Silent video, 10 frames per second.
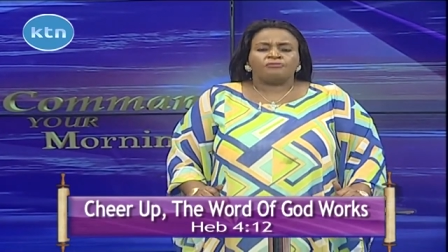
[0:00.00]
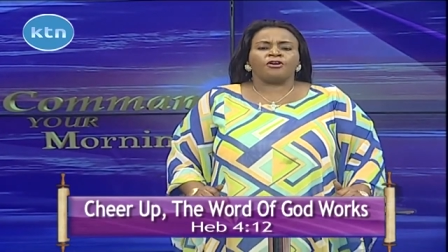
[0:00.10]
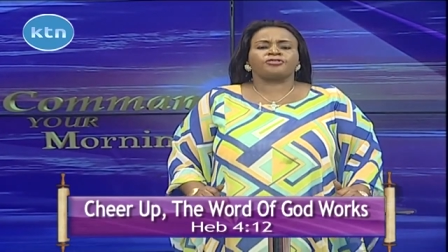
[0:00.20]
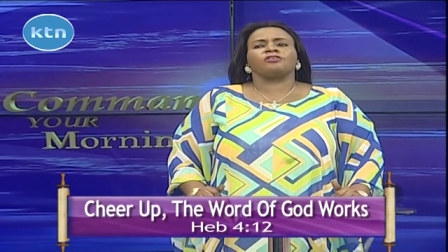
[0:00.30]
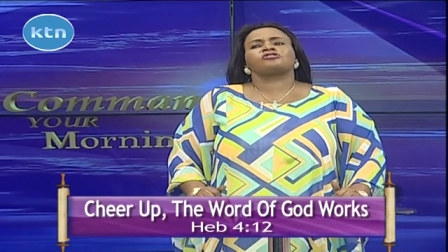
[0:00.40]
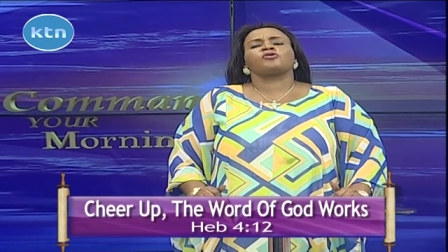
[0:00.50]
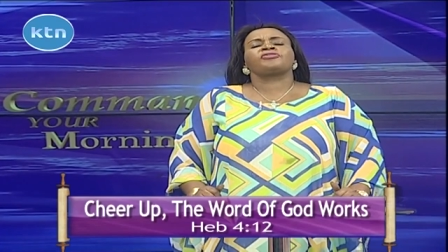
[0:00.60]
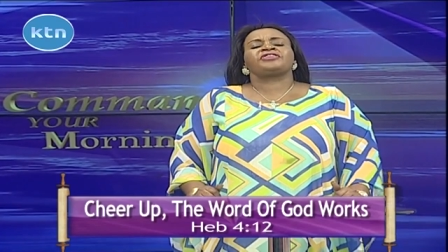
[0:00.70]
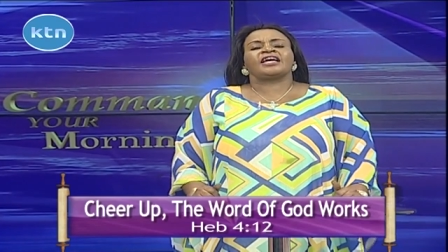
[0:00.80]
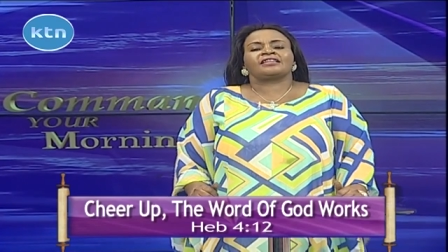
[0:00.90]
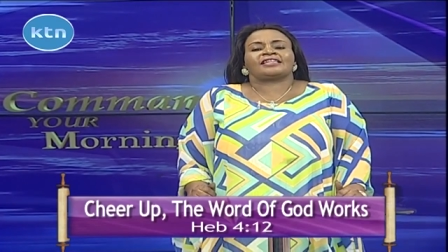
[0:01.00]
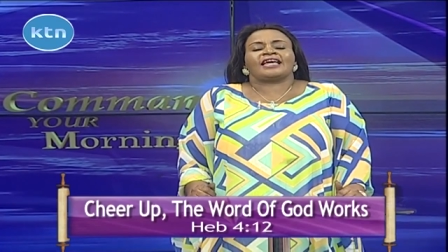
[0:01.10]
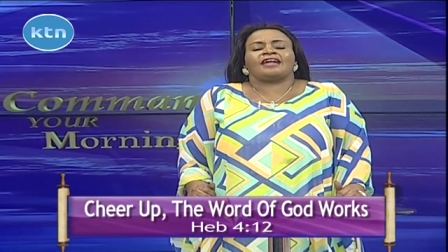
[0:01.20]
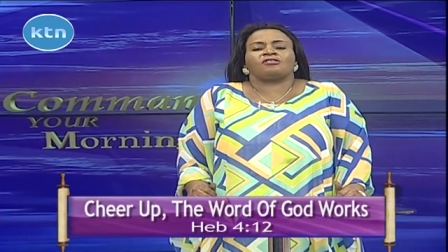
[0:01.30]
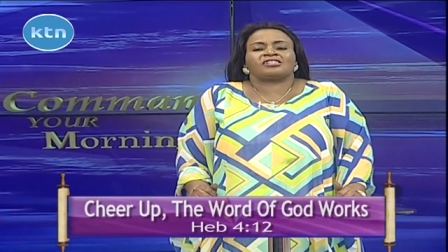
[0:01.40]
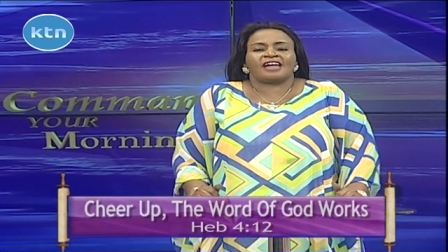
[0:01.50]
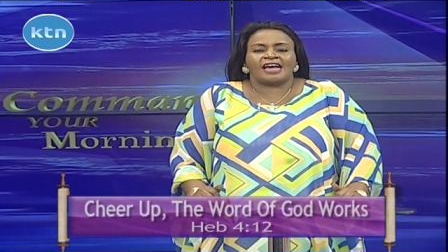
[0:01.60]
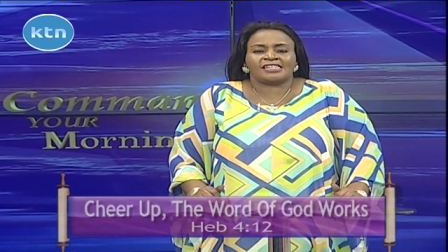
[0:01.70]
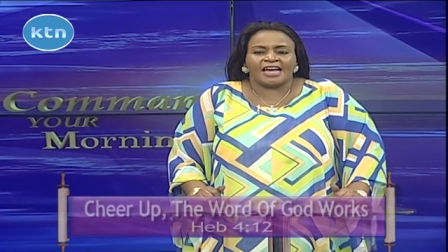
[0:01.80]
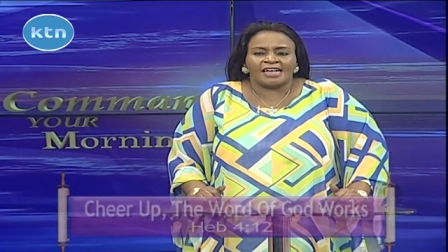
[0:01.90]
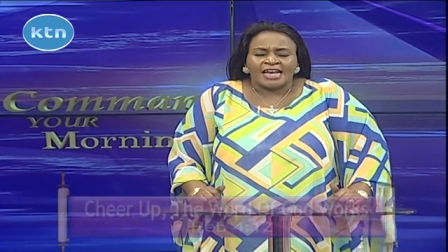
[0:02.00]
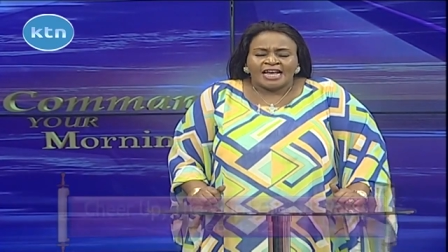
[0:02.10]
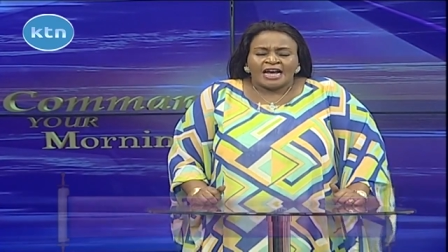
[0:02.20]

for those who think that they are not righteous